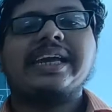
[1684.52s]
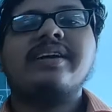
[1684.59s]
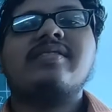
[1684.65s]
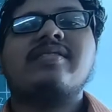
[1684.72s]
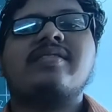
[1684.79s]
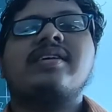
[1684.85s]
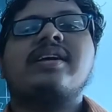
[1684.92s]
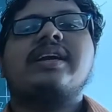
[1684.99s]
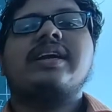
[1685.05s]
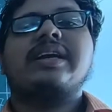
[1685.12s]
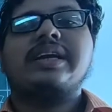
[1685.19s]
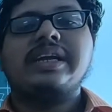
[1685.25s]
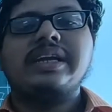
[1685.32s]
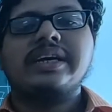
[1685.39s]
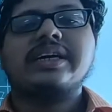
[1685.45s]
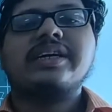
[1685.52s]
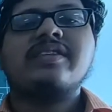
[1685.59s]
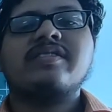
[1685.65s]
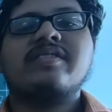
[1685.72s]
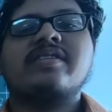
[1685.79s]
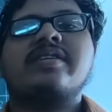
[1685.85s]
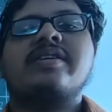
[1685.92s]
its
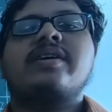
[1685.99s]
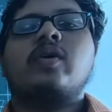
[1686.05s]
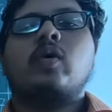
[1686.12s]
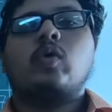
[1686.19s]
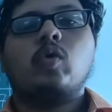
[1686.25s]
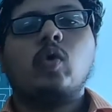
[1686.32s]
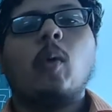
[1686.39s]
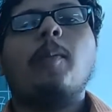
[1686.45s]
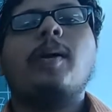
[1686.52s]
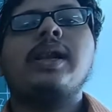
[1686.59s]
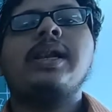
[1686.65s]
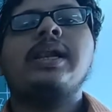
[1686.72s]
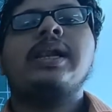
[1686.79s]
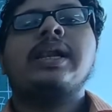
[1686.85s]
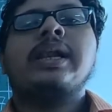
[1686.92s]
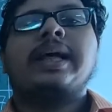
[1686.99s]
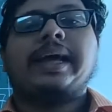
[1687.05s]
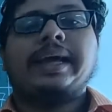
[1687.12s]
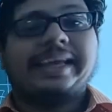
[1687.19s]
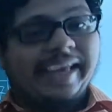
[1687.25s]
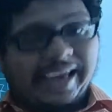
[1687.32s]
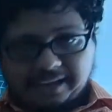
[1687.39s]
nearest
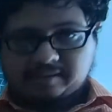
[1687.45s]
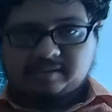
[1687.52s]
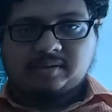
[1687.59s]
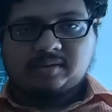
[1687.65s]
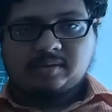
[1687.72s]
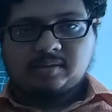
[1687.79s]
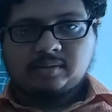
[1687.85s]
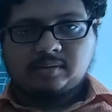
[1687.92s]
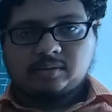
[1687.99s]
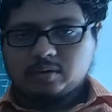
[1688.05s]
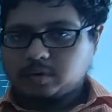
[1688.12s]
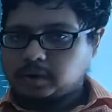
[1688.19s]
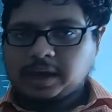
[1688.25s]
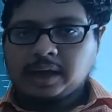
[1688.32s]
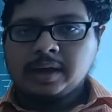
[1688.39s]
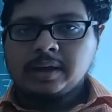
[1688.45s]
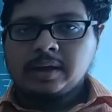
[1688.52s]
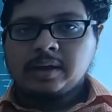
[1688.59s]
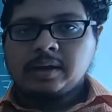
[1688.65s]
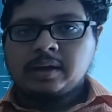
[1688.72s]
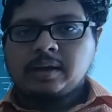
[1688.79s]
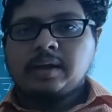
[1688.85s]
noble gas.
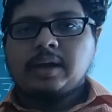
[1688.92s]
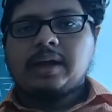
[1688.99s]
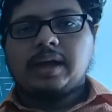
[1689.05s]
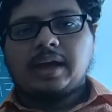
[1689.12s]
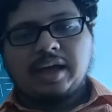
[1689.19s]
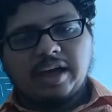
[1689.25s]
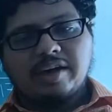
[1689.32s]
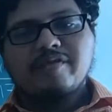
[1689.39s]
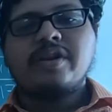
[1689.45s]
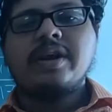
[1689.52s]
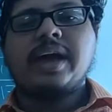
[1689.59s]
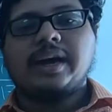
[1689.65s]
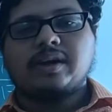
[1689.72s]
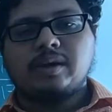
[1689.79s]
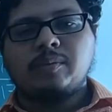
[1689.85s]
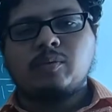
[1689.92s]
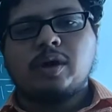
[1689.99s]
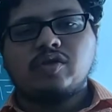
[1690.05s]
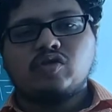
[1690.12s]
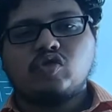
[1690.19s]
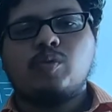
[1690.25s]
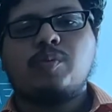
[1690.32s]
Okay, every atom
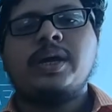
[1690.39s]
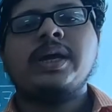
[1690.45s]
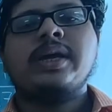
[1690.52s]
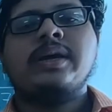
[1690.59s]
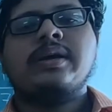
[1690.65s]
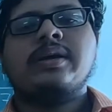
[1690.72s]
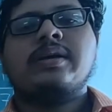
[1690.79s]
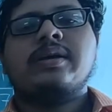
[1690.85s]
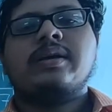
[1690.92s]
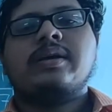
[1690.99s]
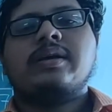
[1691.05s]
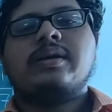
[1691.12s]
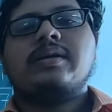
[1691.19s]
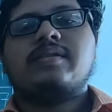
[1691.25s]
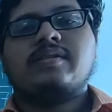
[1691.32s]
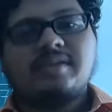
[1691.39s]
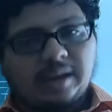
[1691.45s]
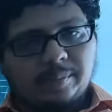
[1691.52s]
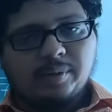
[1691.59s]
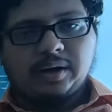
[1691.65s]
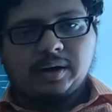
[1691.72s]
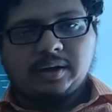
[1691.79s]
wants to be
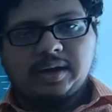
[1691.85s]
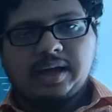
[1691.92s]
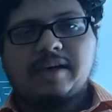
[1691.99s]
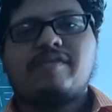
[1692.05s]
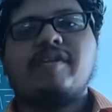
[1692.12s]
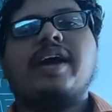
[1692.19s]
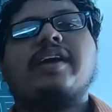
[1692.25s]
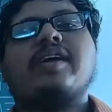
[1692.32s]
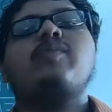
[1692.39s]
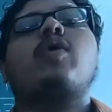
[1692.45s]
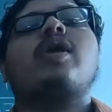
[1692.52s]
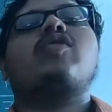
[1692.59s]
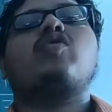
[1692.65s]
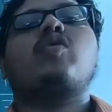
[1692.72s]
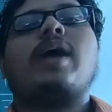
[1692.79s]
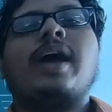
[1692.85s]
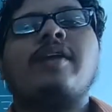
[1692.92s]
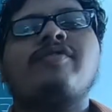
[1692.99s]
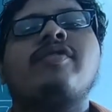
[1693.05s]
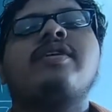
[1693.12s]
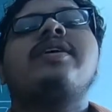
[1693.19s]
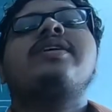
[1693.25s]
stable, every atom wants to
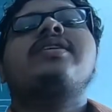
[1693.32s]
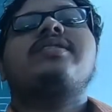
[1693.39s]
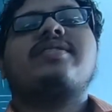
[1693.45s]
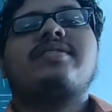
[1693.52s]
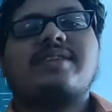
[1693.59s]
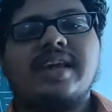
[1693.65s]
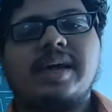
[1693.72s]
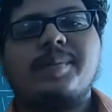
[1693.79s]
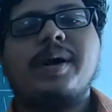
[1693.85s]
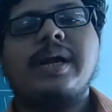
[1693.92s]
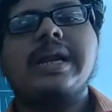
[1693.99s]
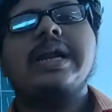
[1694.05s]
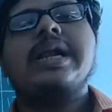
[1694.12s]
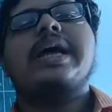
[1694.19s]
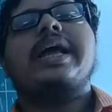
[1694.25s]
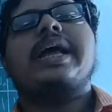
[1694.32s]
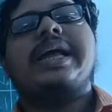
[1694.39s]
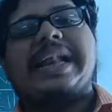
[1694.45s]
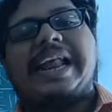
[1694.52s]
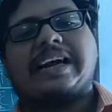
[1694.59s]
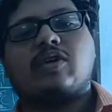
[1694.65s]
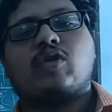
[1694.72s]
have stable
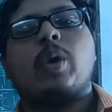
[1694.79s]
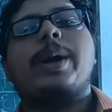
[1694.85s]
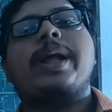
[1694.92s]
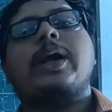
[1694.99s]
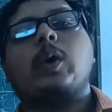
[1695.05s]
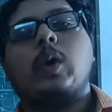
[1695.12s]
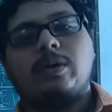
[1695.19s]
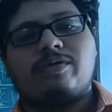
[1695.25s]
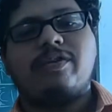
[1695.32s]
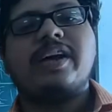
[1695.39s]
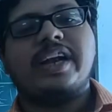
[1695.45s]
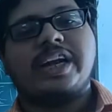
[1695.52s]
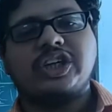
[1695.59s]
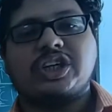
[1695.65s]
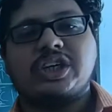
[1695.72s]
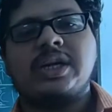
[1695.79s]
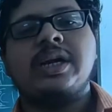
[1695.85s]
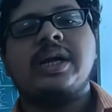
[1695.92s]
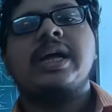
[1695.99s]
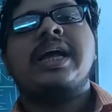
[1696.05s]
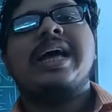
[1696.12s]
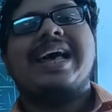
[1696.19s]
electronic
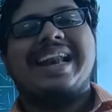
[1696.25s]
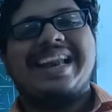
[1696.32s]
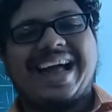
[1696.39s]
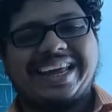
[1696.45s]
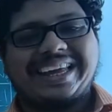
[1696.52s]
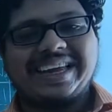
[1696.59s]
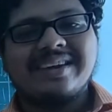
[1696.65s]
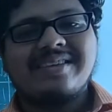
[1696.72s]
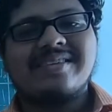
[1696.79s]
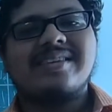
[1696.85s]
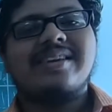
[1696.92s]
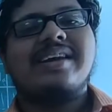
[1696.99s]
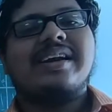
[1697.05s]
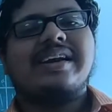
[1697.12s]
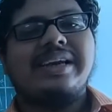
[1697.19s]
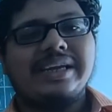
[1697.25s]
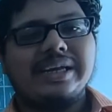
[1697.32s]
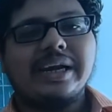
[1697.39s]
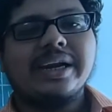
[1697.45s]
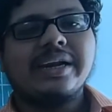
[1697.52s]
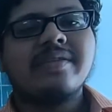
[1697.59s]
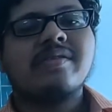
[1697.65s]
configuration like its
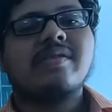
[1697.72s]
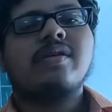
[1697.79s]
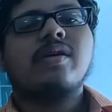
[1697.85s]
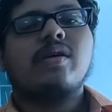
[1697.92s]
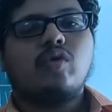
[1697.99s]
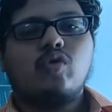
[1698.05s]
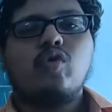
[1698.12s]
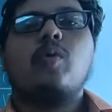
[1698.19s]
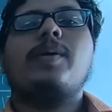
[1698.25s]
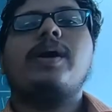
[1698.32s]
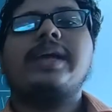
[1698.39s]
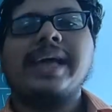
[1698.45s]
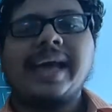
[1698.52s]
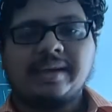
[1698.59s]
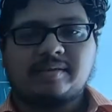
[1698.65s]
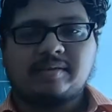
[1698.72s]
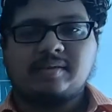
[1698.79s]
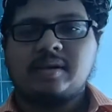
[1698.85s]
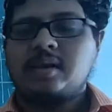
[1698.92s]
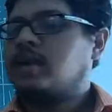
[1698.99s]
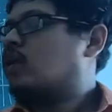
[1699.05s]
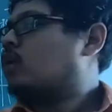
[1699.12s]
nearest noble
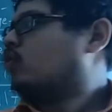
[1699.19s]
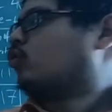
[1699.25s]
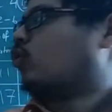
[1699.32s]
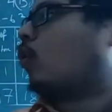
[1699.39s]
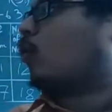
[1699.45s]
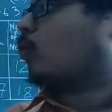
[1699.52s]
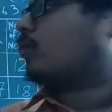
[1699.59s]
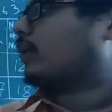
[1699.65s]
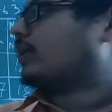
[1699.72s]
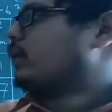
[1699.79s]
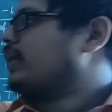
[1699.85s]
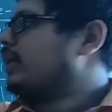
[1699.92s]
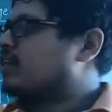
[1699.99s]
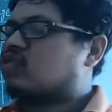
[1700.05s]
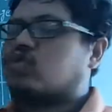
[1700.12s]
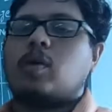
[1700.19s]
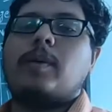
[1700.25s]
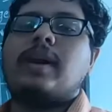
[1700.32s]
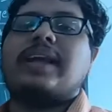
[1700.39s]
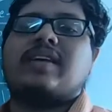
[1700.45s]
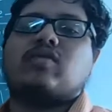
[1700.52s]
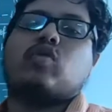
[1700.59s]
gas. So the nearest
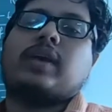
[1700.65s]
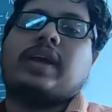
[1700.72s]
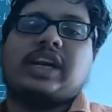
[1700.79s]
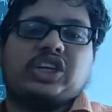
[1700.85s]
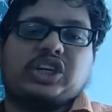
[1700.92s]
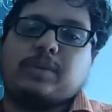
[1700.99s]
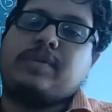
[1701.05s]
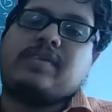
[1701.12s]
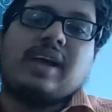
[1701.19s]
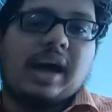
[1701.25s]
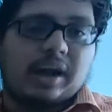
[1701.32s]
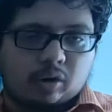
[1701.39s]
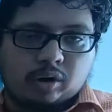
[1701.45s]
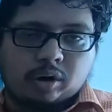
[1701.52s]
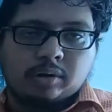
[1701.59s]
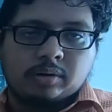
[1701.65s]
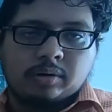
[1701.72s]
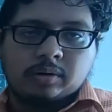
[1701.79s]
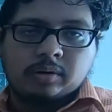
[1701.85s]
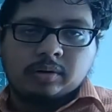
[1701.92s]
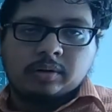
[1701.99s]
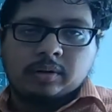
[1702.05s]
noble gas to calcium is
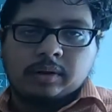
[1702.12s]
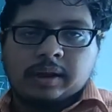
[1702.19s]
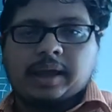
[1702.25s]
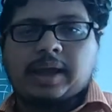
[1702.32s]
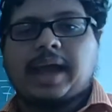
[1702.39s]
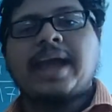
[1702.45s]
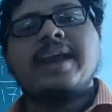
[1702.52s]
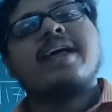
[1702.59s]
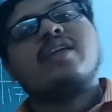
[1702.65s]
argon, and